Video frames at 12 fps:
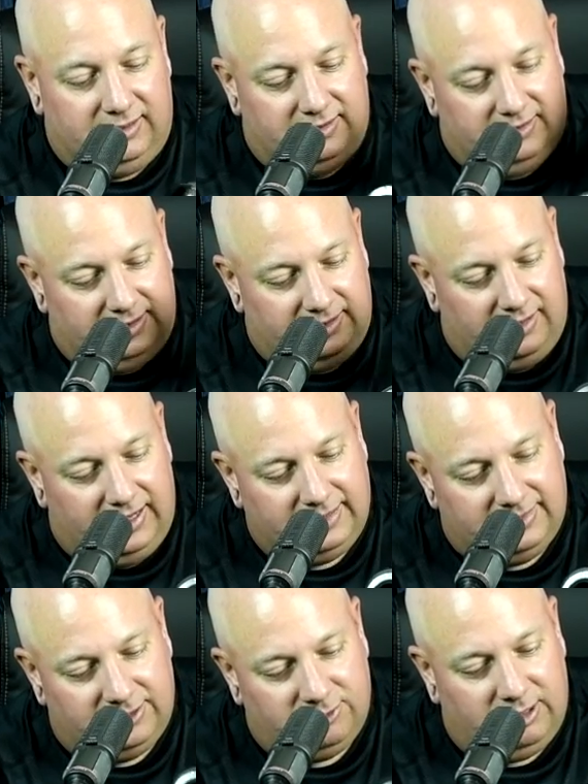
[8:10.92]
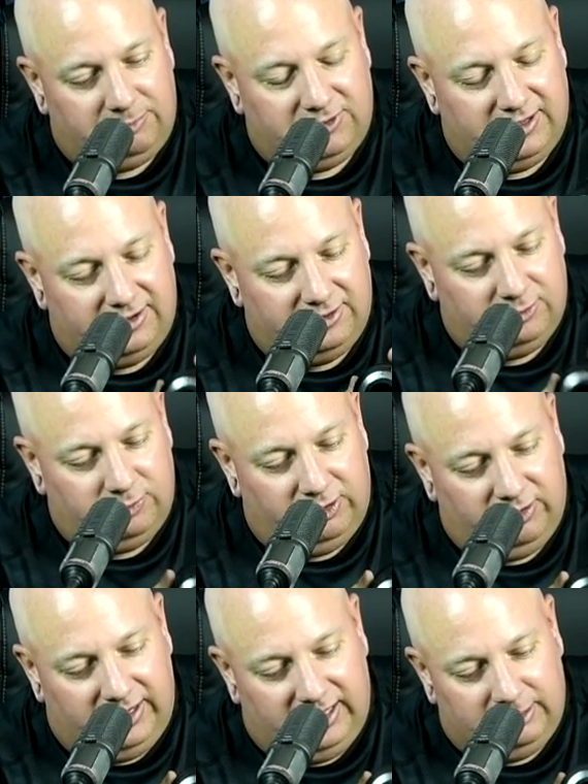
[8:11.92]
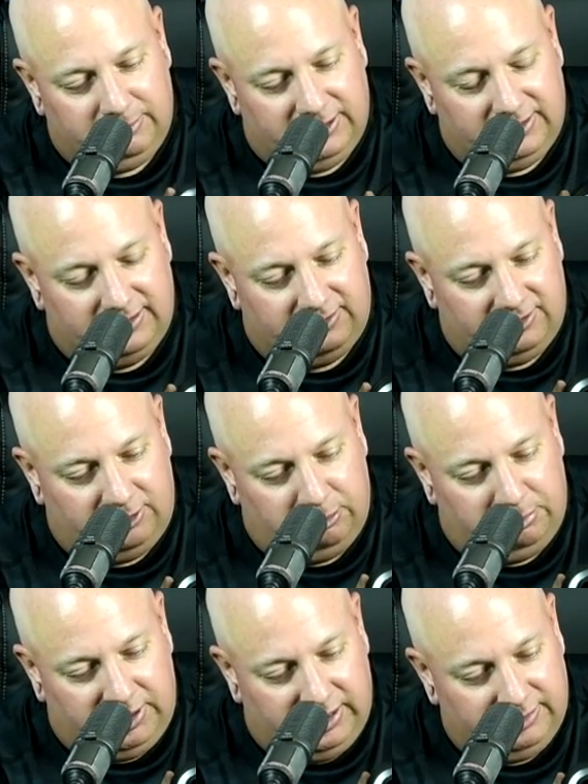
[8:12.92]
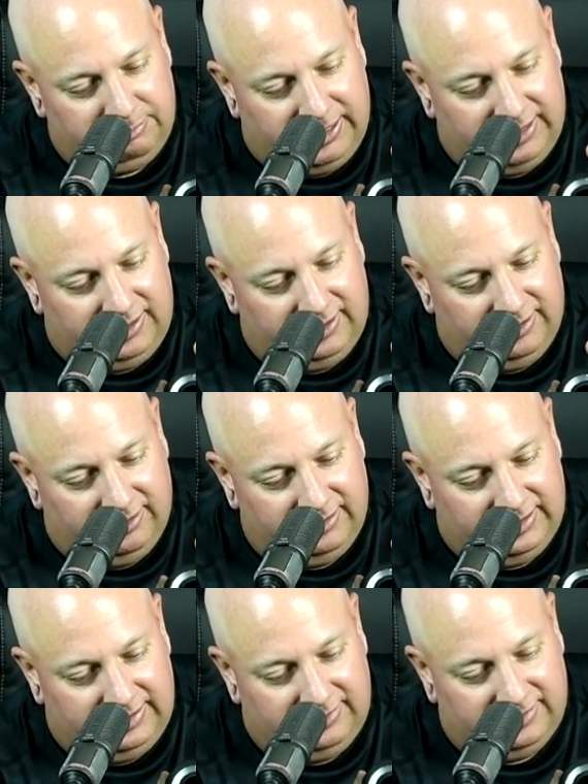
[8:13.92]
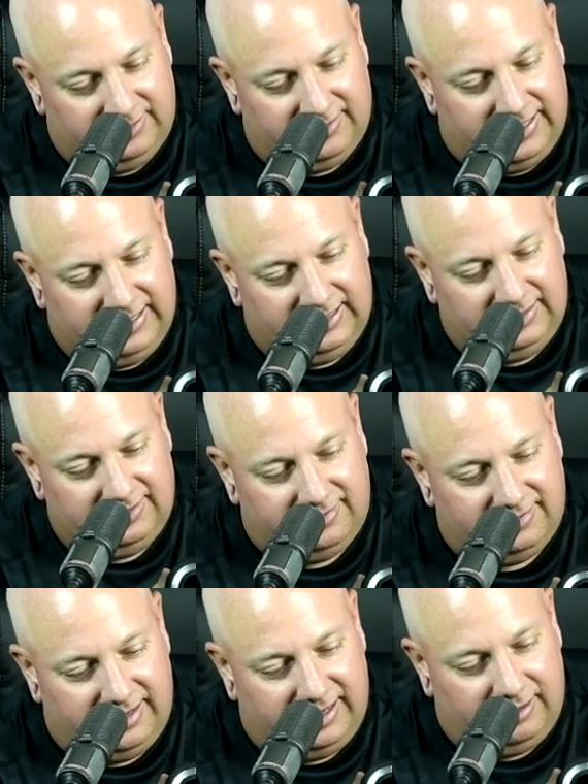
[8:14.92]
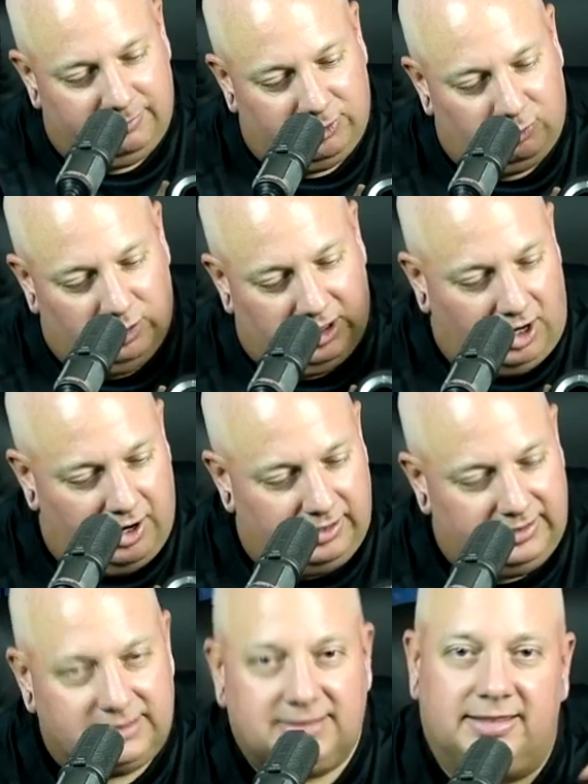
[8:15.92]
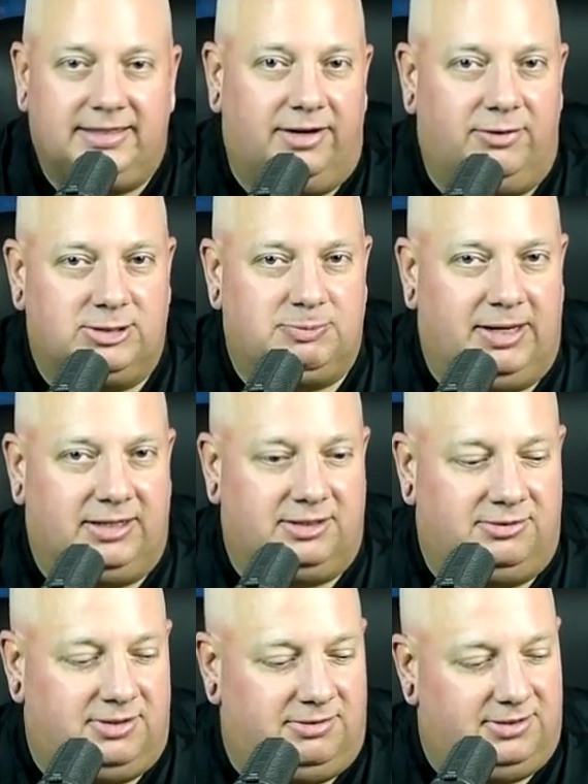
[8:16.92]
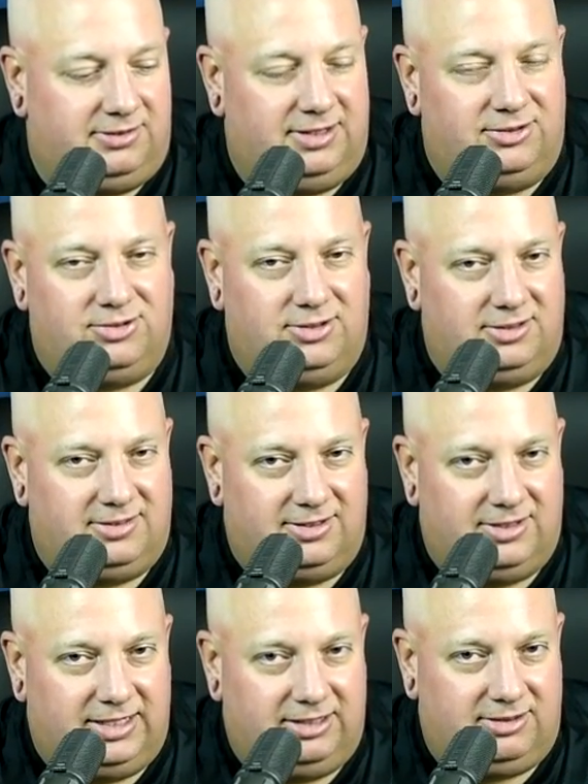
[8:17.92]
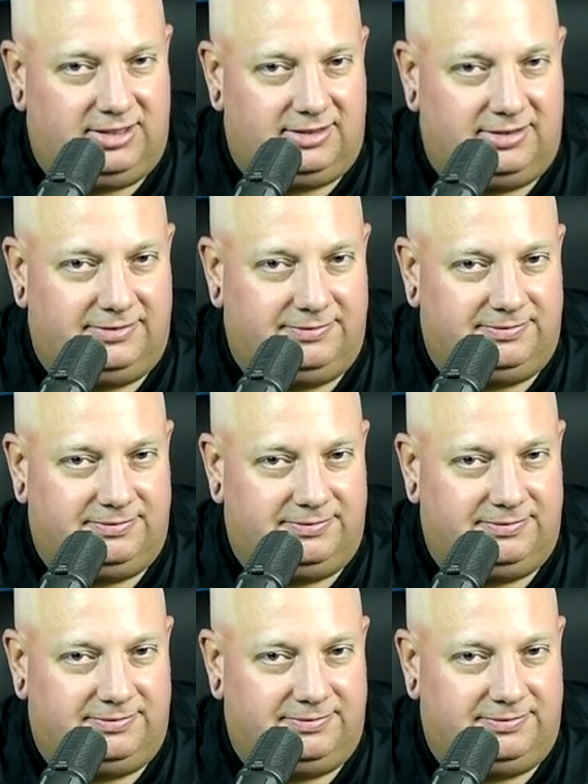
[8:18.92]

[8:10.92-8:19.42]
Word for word: The light that drops out of the rear element, its little butt back here, is exactly the same, regardless and irrespective of the sensor that's underneath it.